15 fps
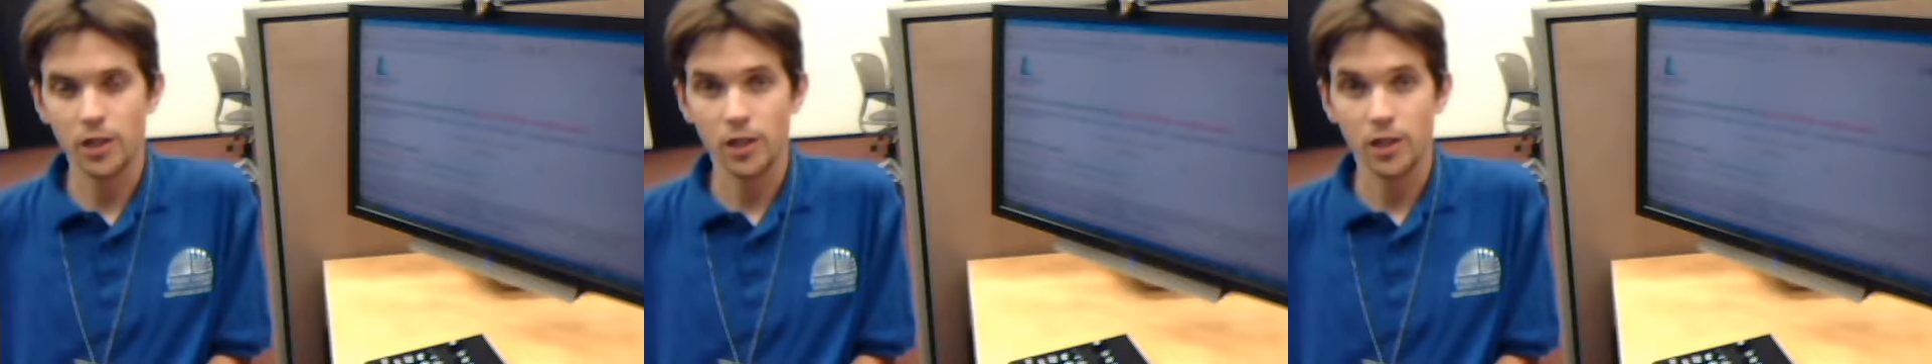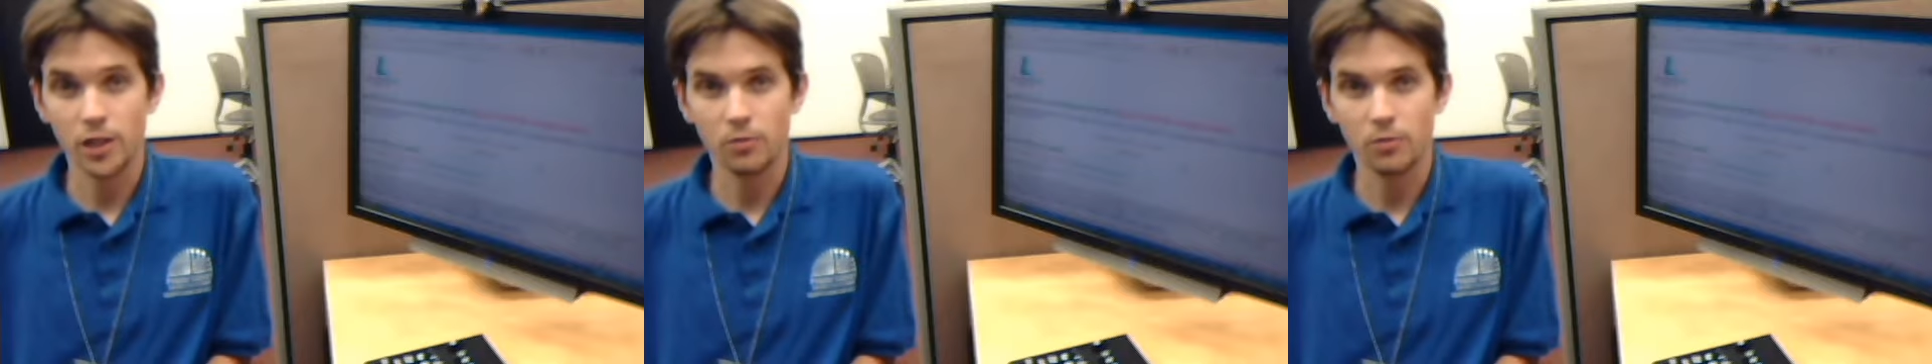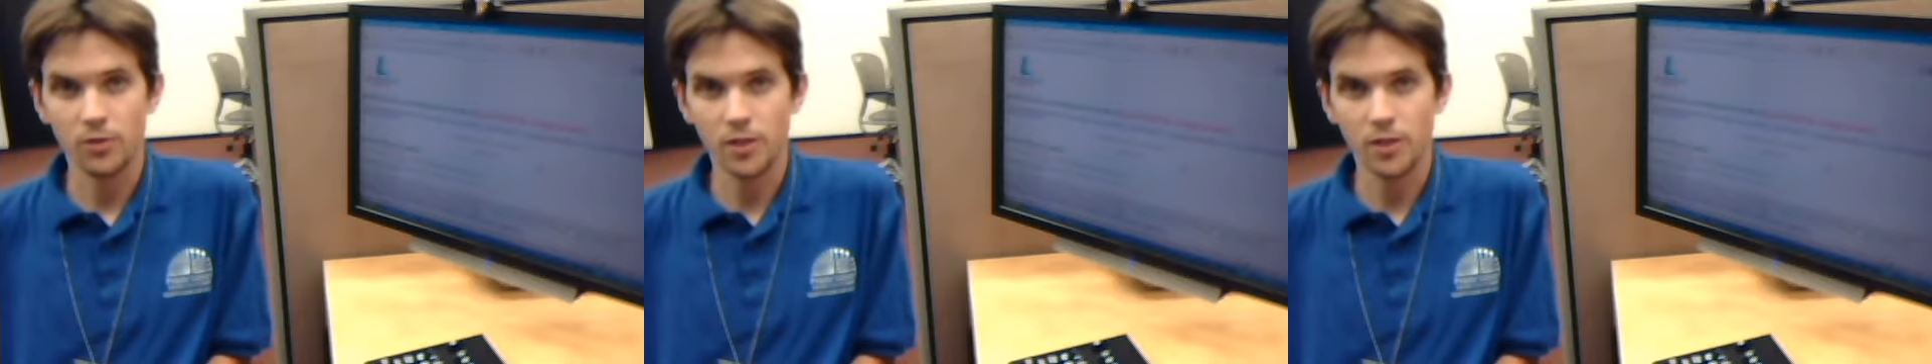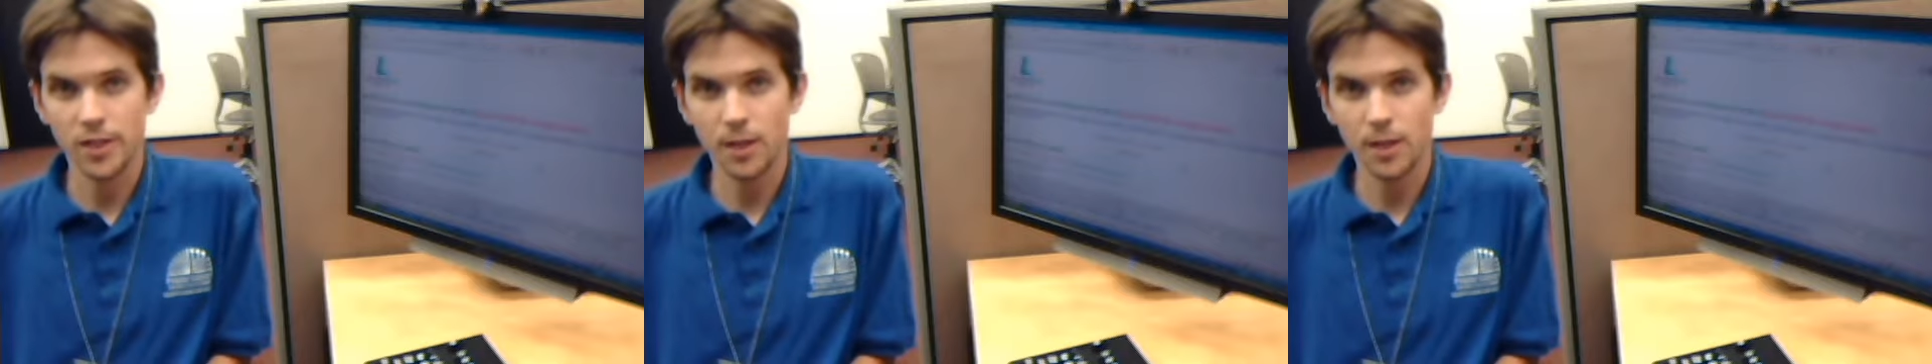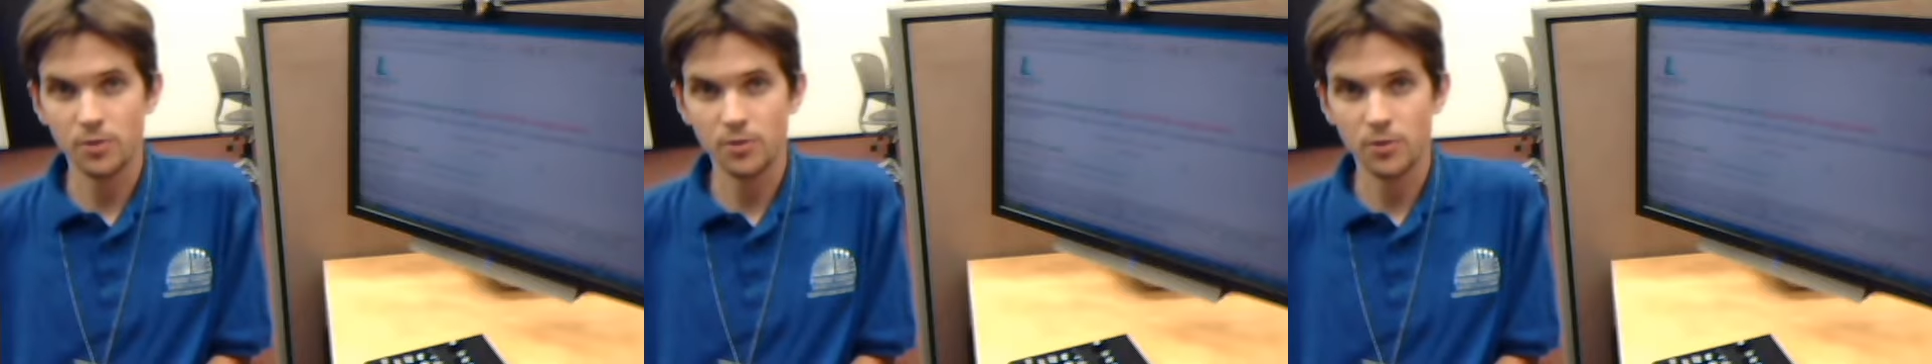again with the
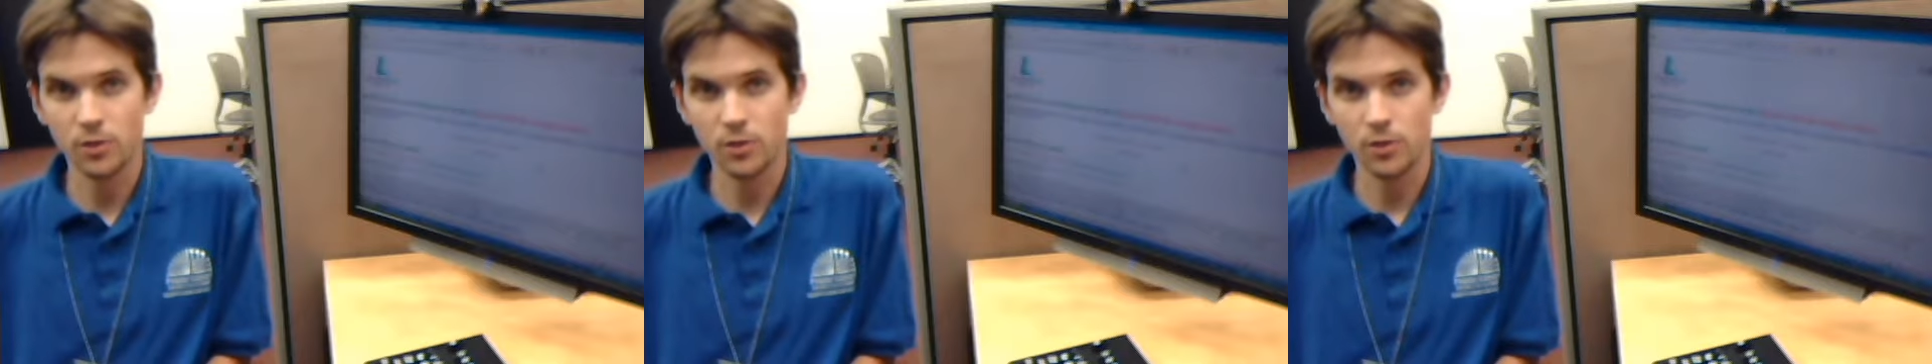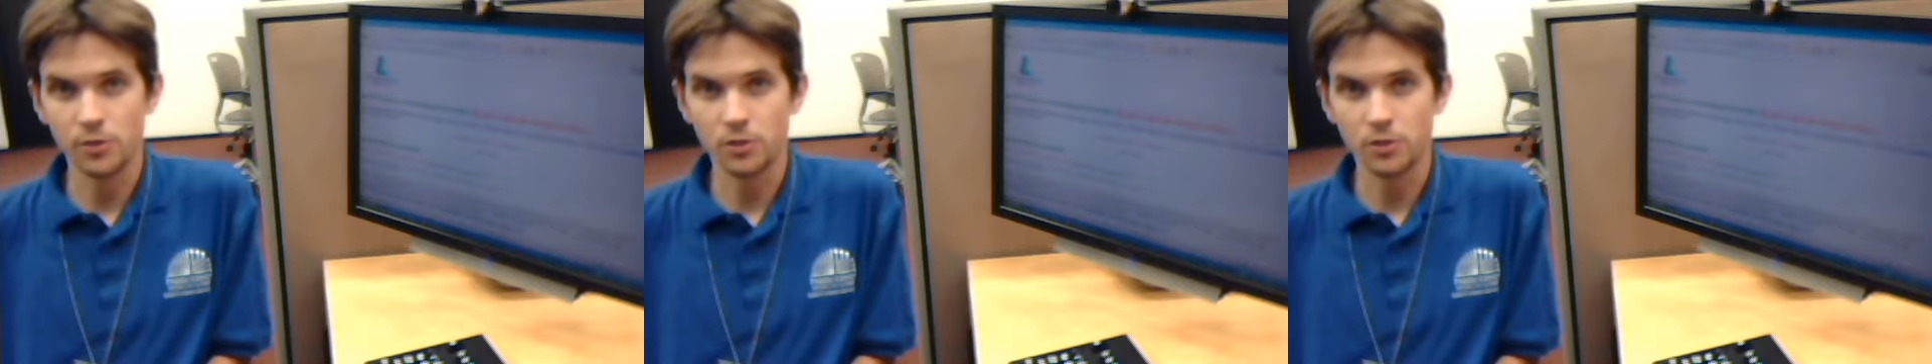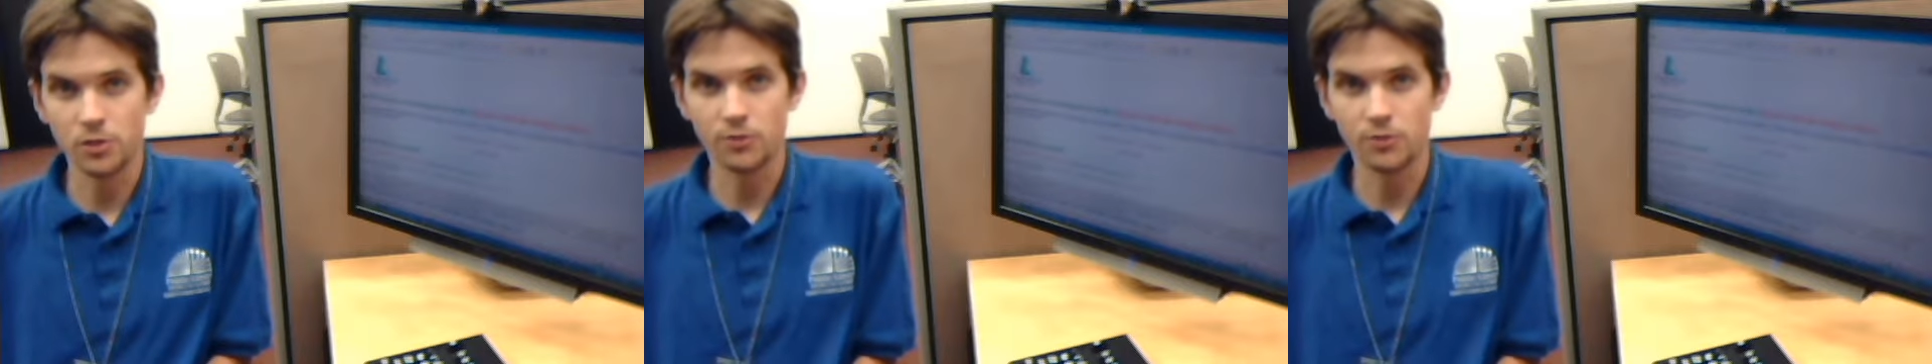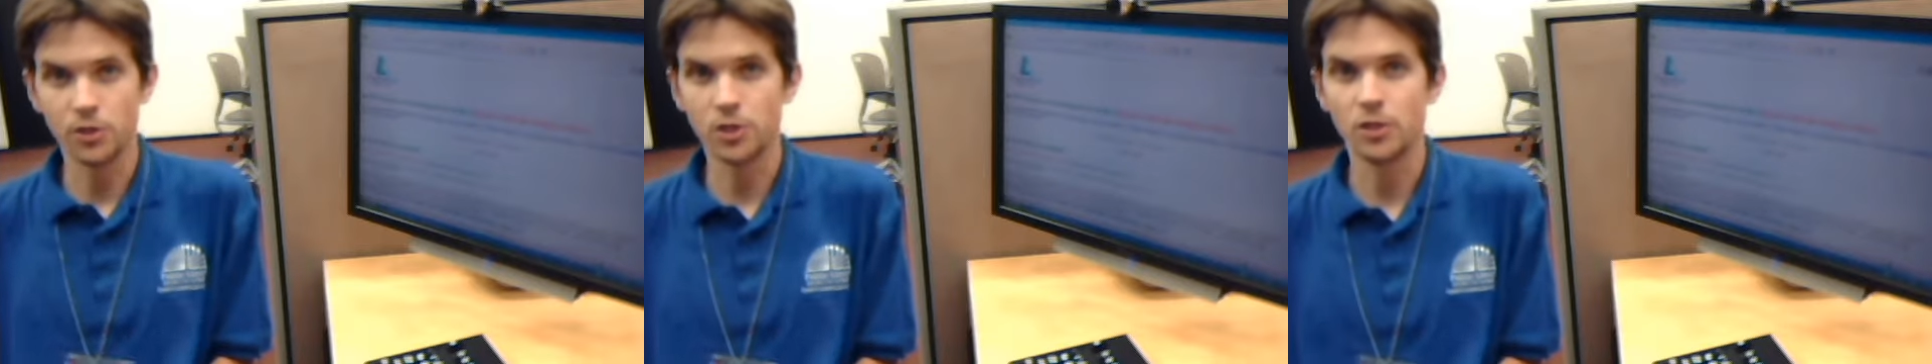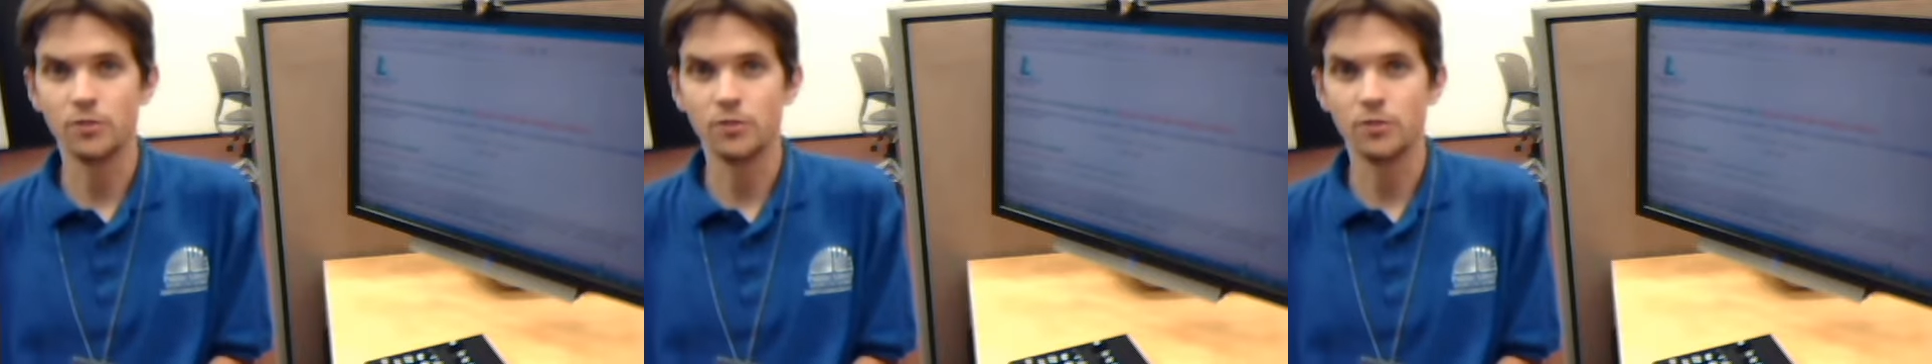Adaptive Services Division